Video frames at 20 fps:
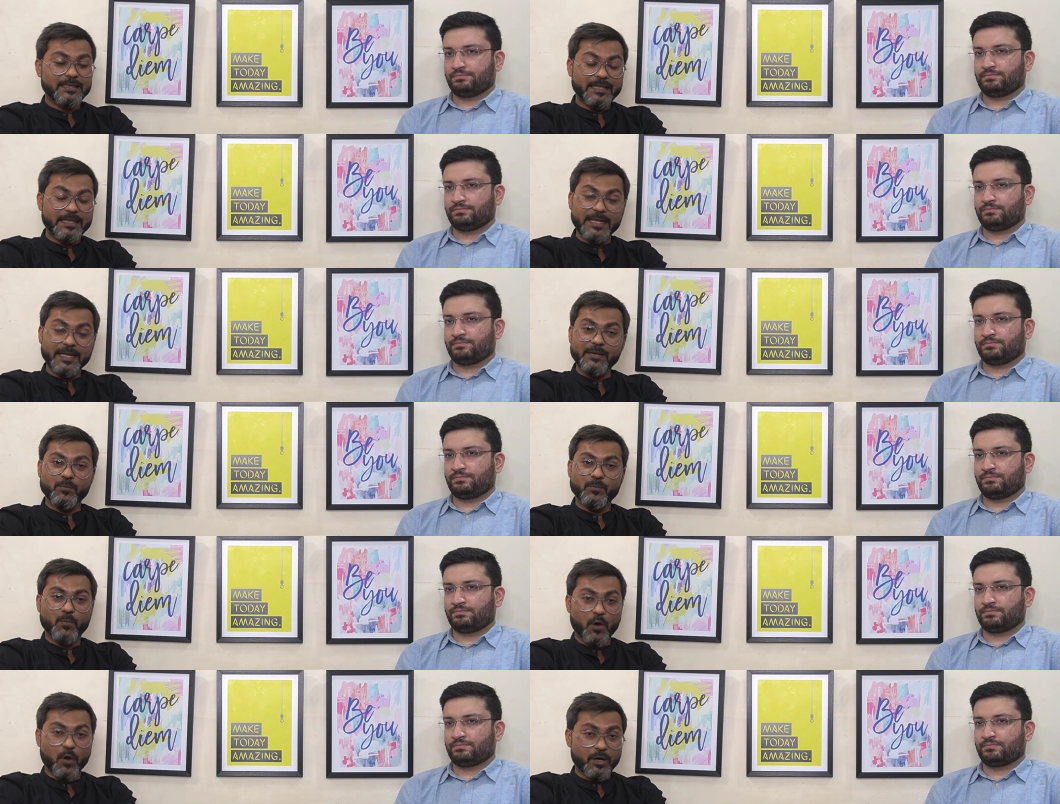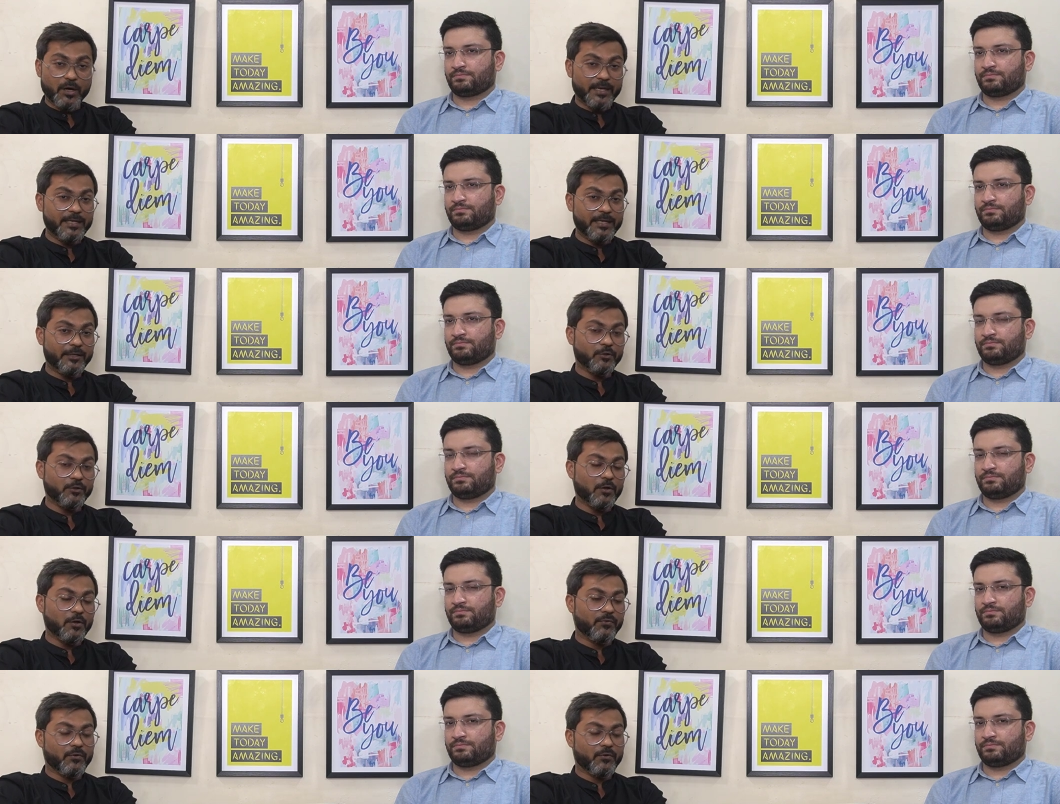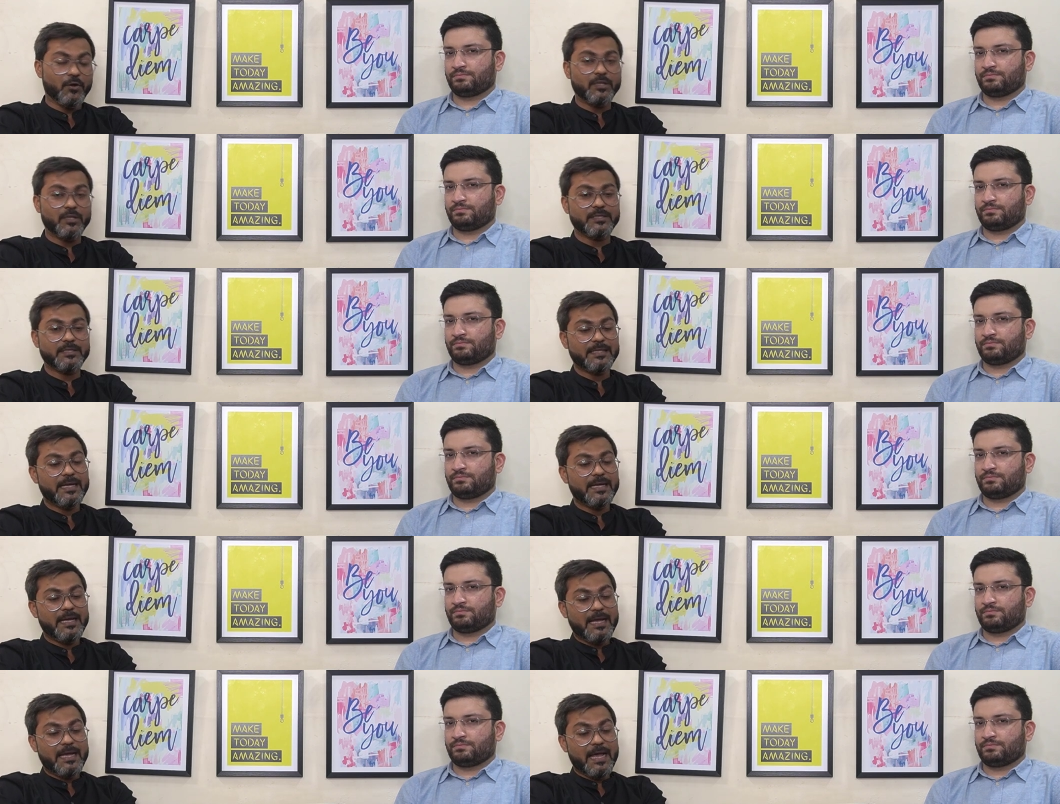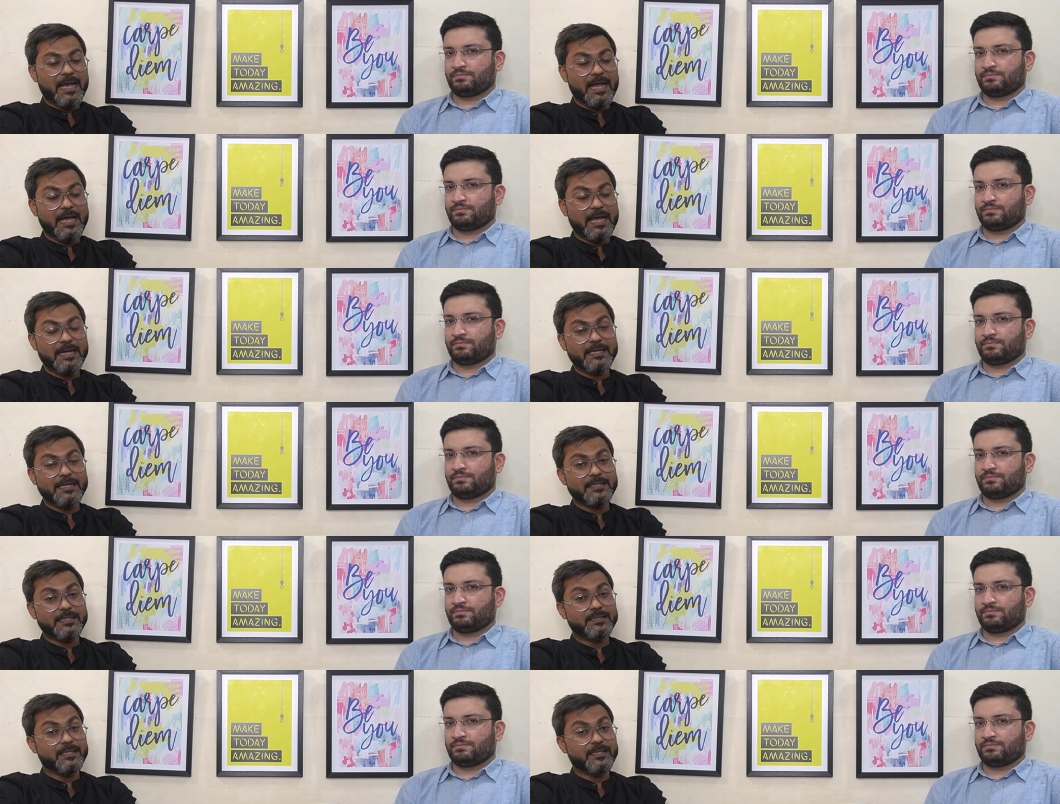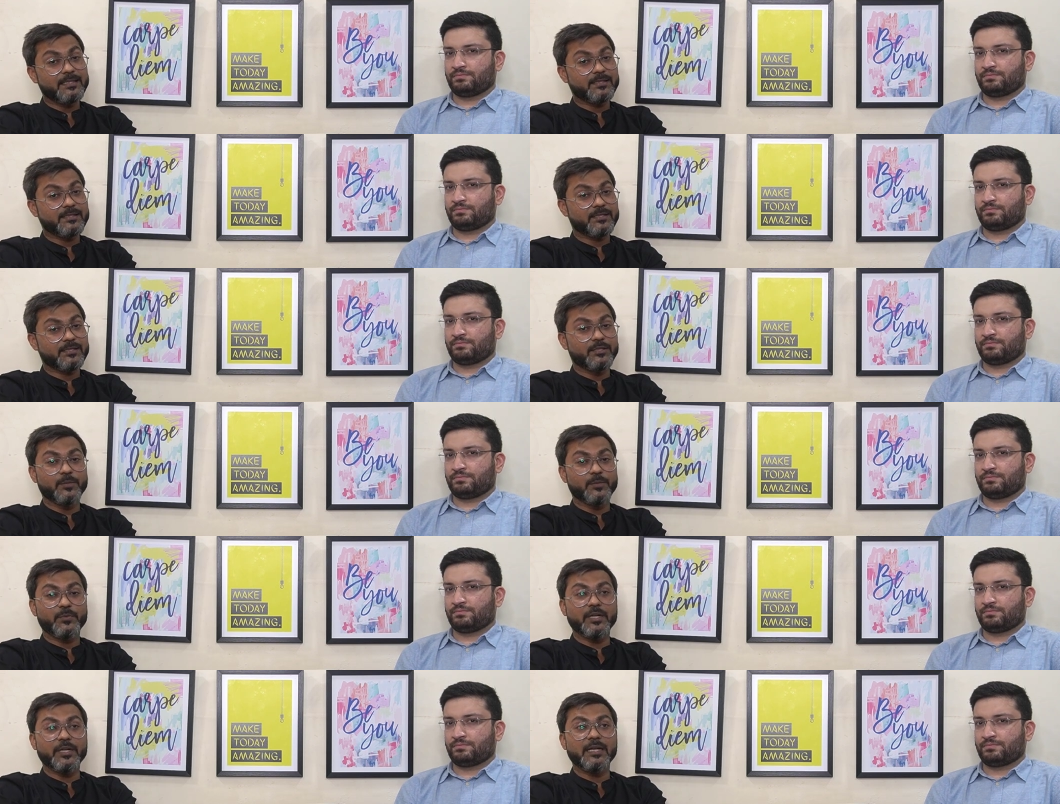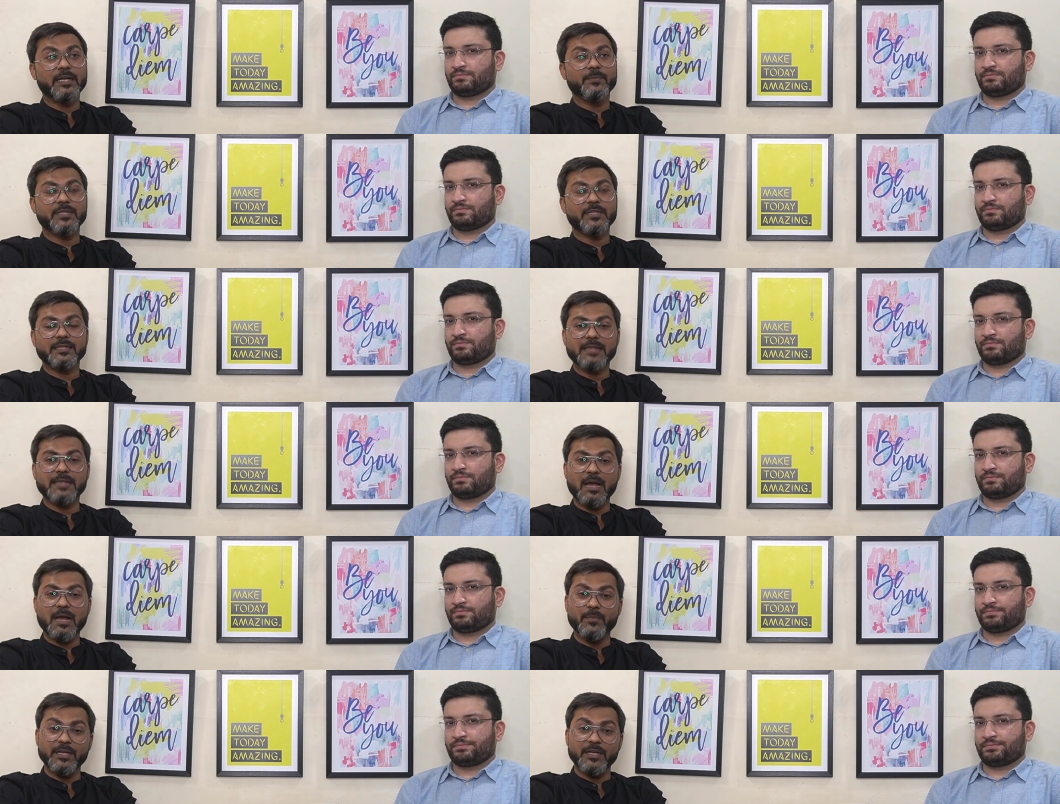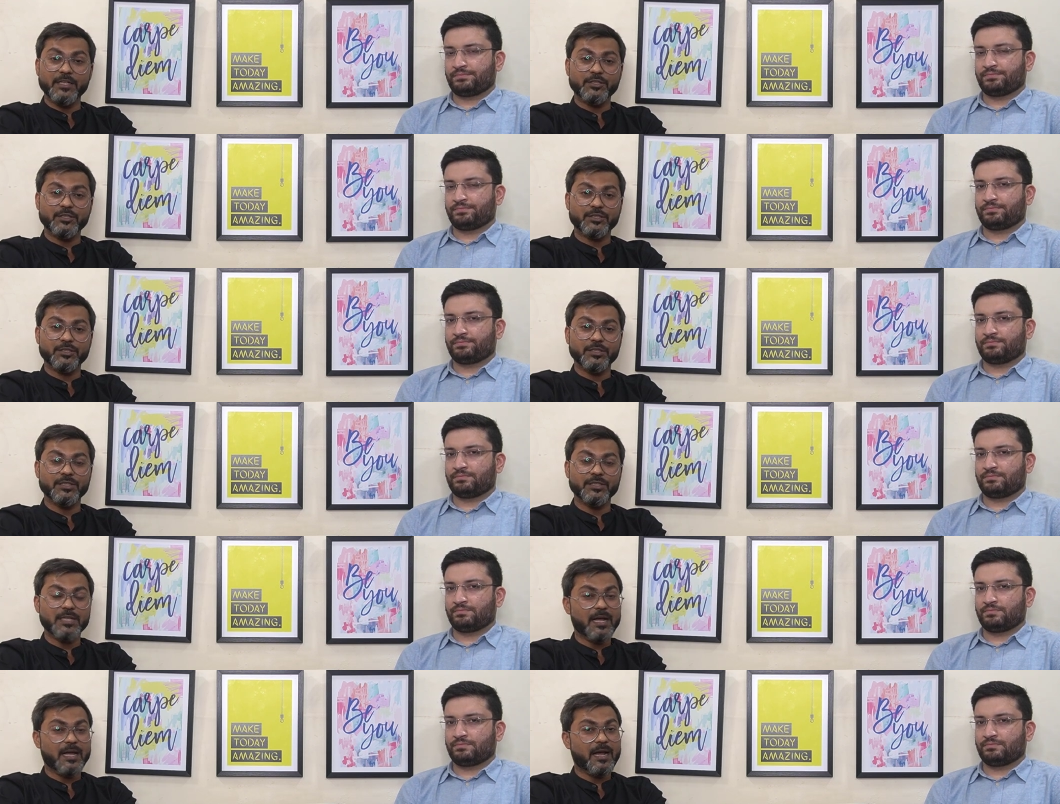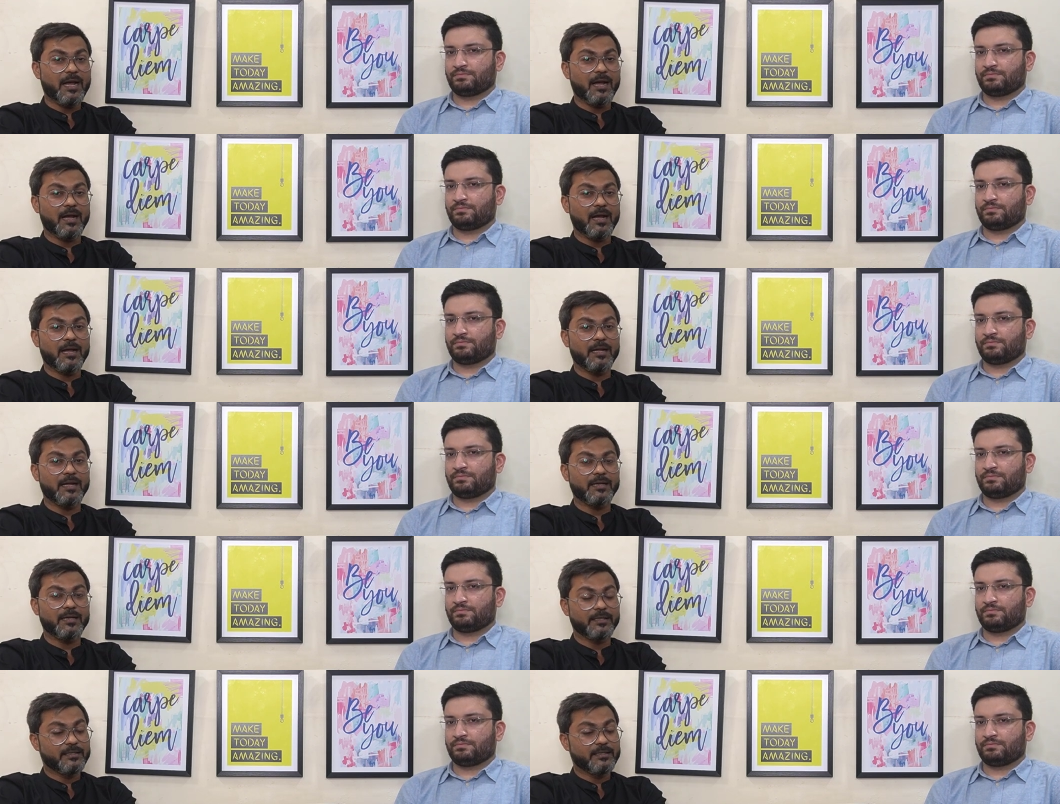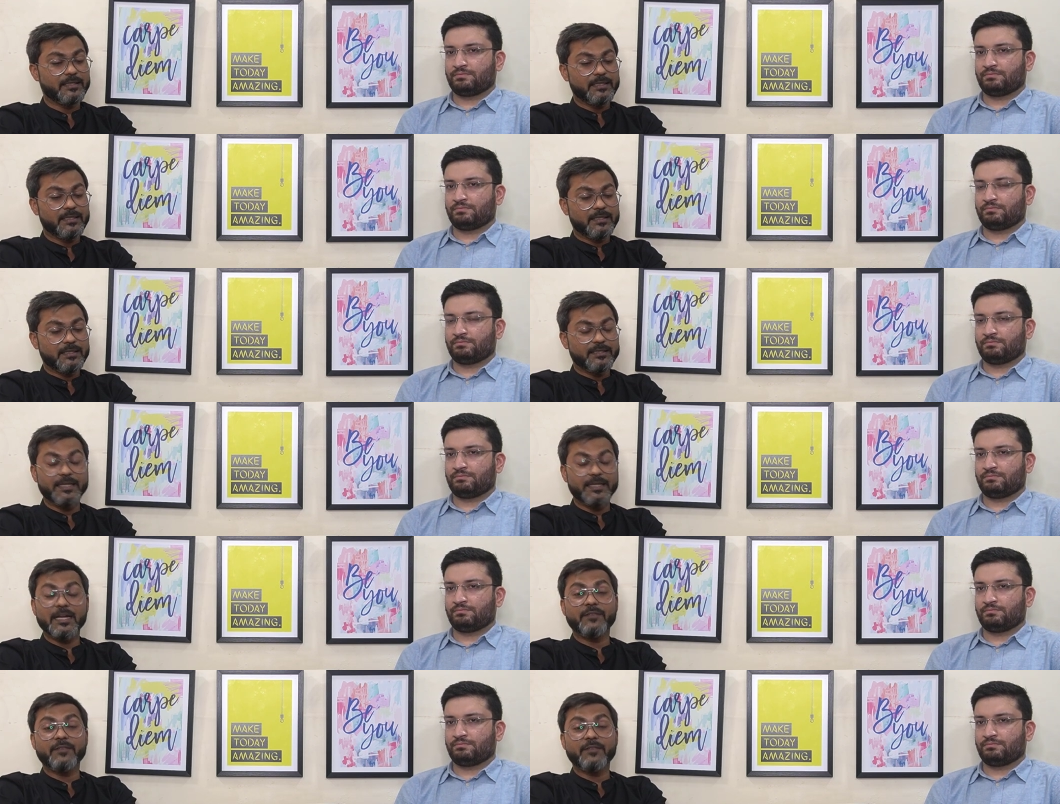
Speaker 1: then mock interview of course and since the prelims examination are there